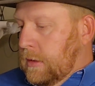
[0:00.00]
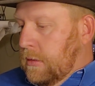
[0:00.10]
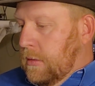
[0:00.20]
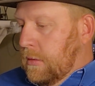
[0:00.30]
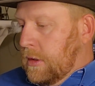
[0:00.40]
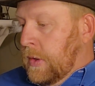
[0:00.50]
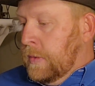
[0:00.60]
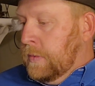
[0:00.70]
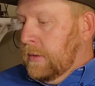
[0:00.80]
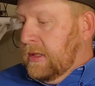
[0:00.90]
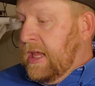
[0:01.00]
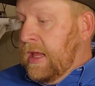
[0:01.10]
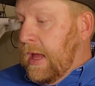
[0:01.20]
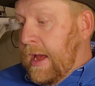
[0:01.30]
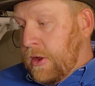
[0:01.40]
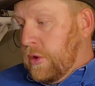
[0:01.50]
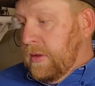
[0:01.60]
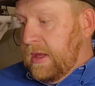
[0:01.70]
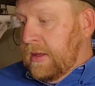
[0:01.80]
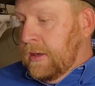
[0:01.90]
So Lee
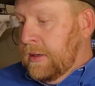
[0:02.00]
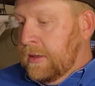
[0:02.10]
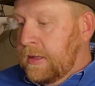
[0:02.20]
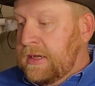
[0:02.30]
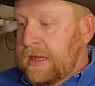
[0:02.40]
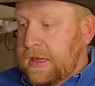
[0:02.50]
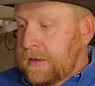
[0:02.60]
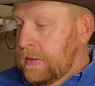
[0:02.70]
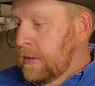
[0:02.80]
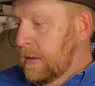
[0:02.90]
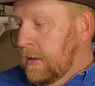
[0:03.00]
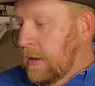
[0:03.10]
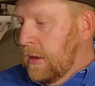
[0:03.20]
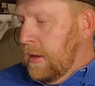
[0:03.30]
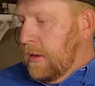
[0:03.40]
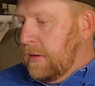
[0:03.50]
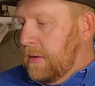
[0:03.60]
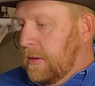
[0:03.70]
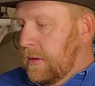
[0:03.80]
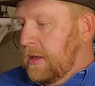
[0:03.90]
Deacon,
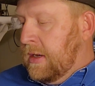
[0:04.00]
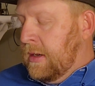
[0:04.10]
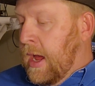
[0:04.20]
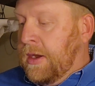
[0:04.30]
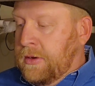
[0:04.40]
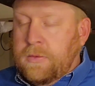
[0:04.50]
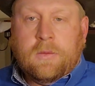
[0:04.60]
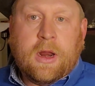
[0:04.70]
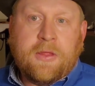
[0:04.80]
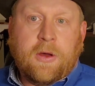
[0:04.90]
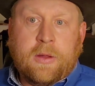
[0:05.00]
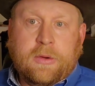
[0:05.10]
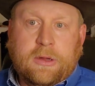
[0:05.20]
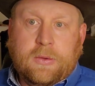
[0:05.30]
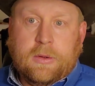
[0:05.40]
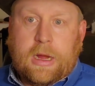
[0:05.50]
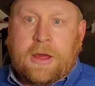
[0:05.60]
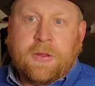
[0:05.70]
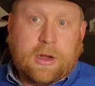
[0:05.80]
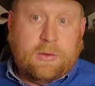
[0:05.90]
did not do what I thought he would do. I
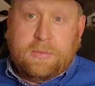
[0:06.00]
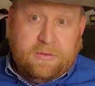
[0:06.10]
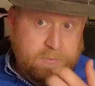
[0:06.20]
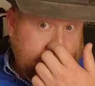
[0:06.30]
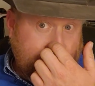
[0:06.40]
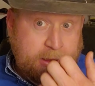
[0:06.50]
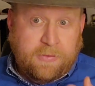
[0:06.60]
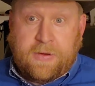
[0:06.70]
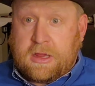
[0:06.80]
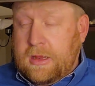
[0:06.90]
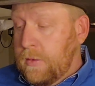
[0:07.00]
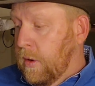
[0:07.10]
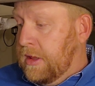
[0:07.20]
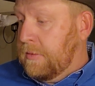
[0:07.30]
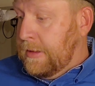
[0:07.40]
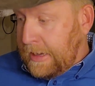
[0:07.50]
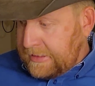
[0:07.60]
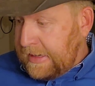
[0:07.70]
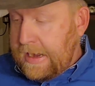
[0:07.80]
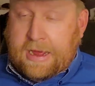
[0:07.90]
thought he would be even bigger down the fence than he was. He was an
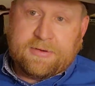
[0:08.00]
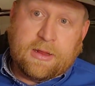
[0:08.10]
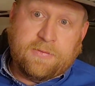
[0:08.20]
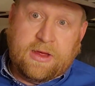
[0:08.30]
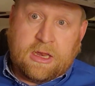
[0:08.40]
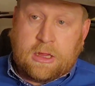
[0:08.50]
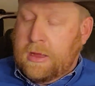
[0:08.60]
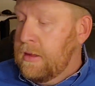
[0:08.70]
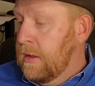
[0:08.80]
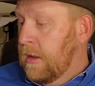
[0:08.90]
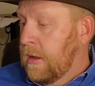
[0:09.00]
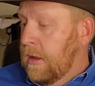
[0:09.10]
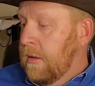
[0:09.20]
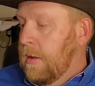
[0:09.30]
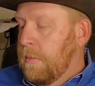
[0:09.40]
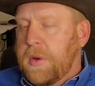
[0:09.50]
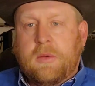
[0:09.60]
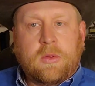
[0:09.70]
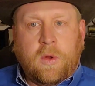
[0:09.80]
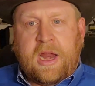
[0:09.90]
18.5 down the fence, but he
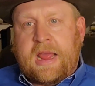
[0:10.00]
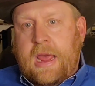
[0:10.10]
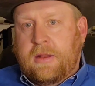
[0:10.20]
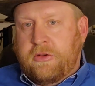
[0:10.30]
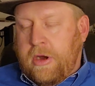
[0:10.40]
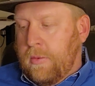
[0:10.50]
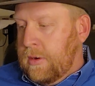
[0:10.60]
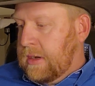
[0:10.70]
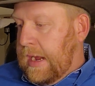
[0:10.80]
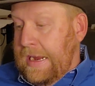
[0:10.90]
was a 188 in the dry work. I